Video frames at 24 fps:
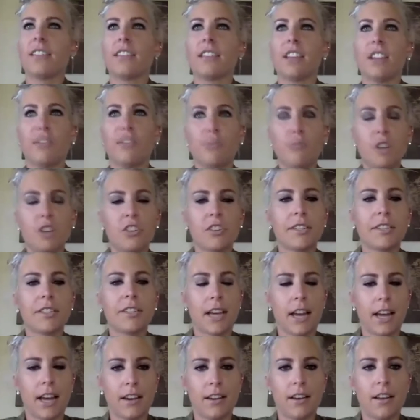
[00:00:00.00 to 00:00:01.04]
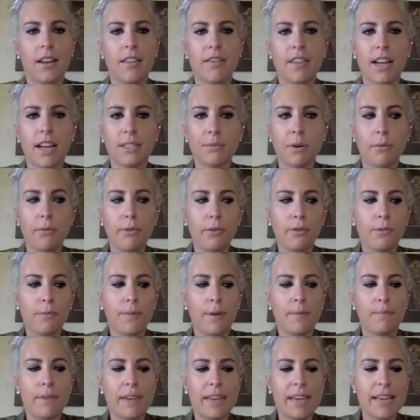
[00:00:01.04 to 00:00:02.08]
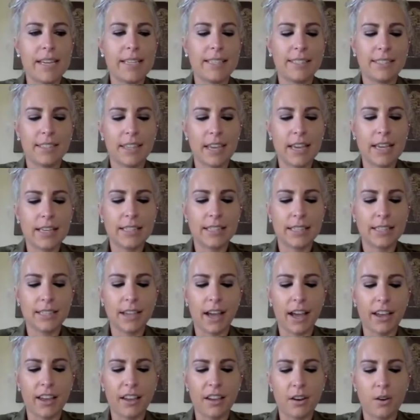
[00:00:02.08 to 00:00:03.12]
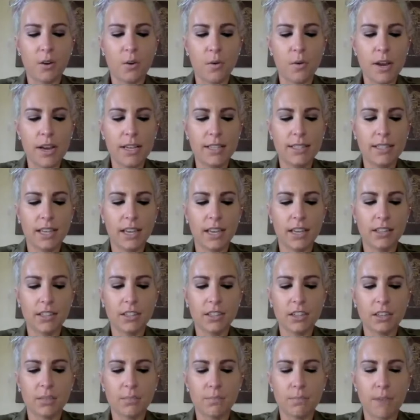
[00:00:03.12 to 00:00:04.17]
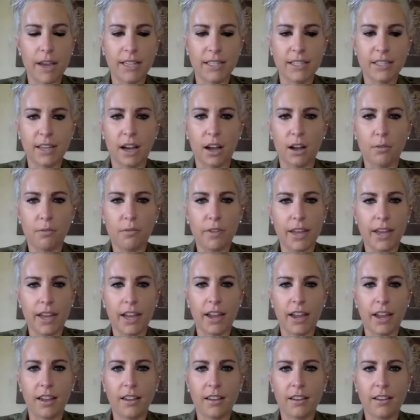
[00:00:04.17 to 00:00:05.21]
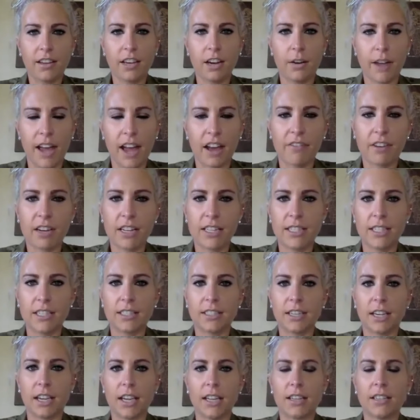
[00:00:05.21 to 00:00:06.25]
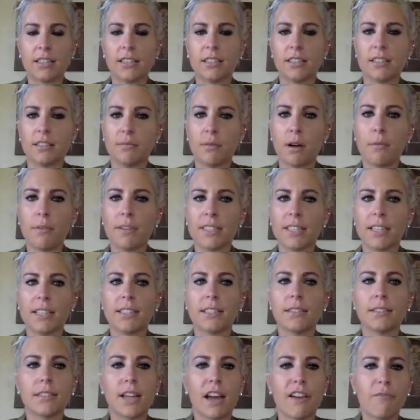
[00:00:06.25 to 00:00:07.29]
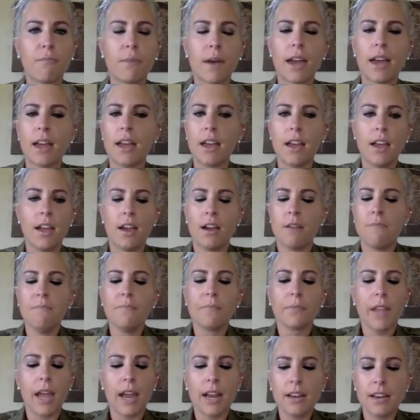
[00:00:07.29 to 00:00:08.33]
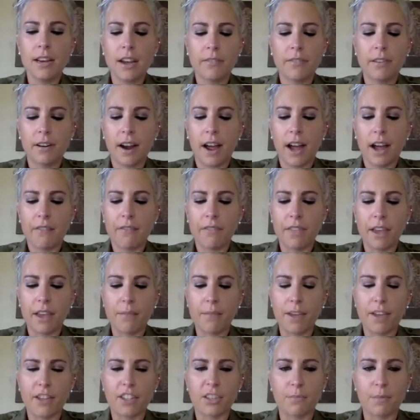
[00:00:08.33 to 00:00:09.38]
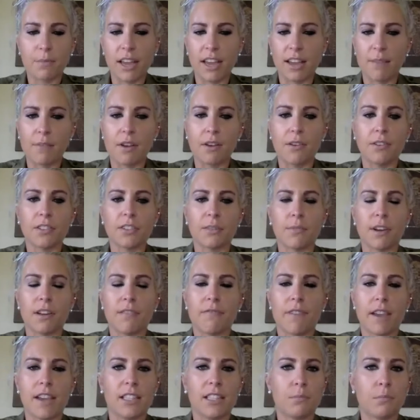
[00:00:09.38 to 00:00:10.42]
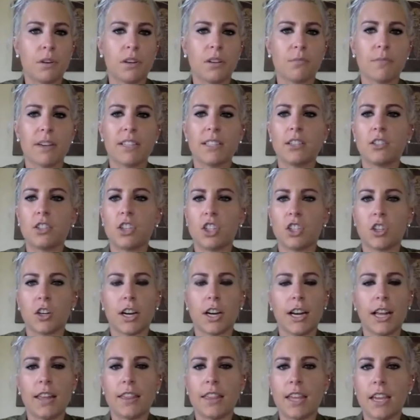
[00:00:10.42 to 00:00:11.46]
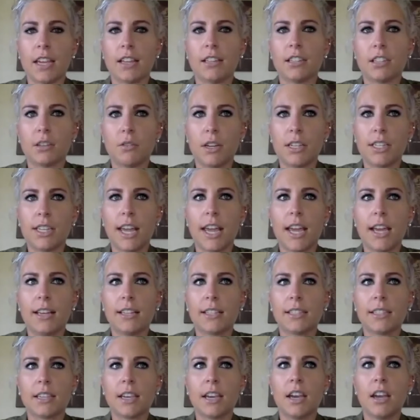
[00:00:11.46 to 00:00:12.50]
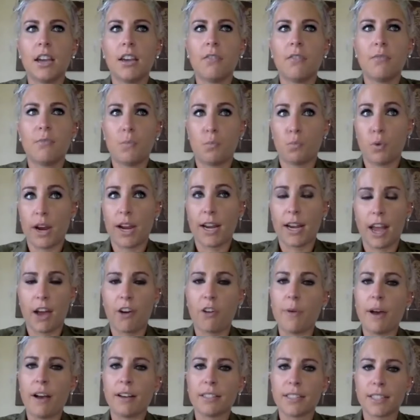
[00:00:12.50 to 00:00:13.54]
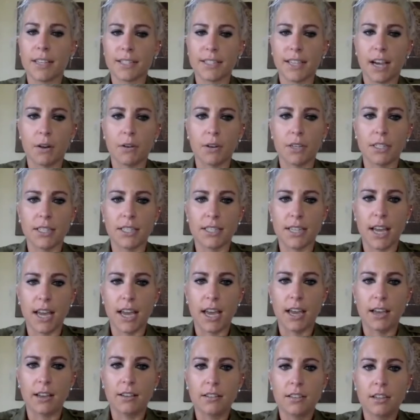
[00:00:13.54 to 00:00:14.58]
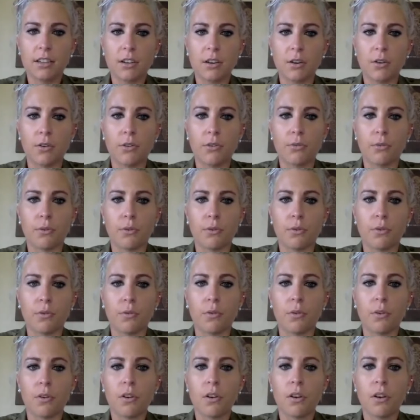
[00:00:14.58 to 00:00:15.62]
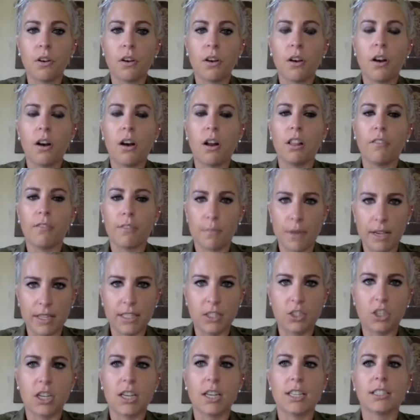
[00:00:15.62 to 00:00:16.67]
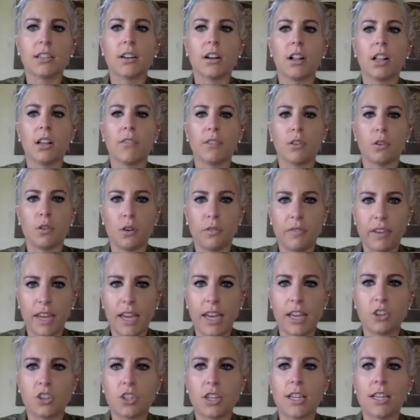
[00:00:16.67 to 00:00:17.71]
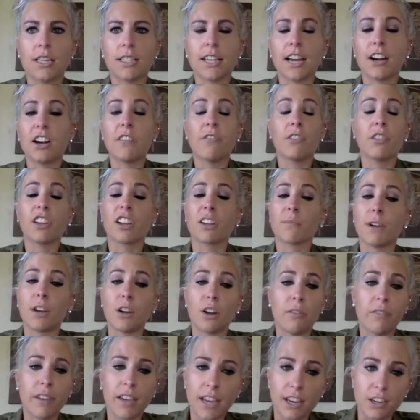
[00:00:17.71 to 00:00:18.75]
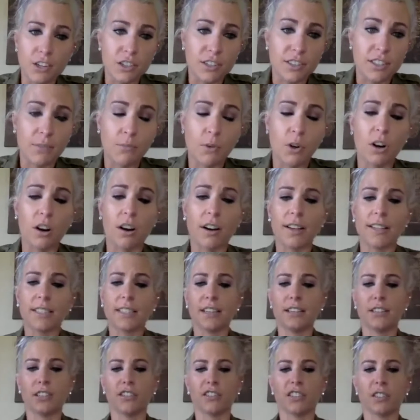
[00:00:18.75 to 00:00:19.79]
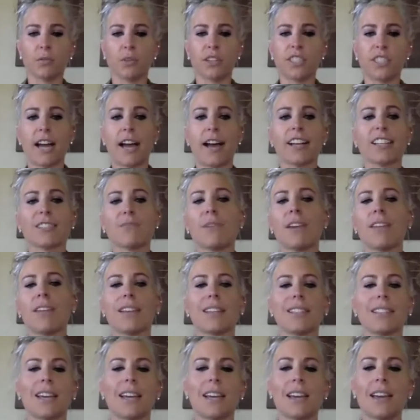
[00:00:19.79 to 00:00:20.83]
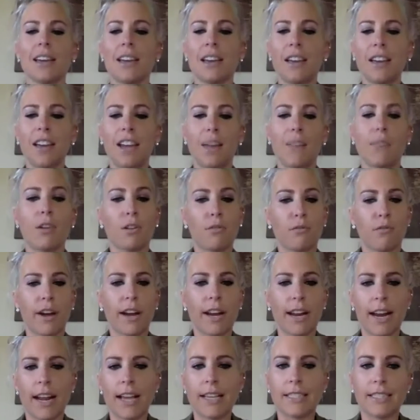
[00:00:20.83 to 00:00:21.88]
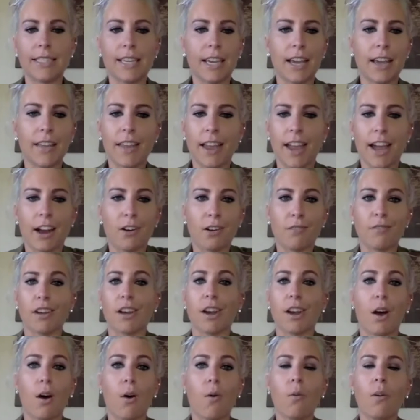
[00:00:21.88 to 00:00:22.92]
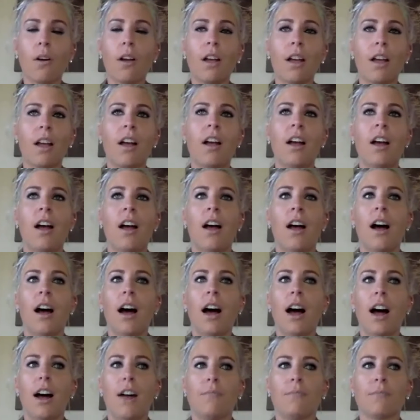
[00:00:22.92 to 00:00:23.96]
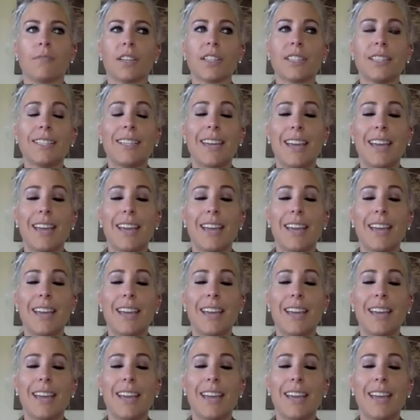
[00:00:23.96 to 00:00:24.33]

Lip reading: hear from readers a ton. That's probably one of my biggest things, is I always answer myself. Like I have an assistant and publicist and stuff, but I never have them answer my emails or my Facebook messages or anything. And so it takes right now about 6 hours a day to go through all of the messages and all of the notifications. I don't even look at my notifications anymore, honestly. So if someone tags me, unless I am their friend and I see it, like I don't even know. Because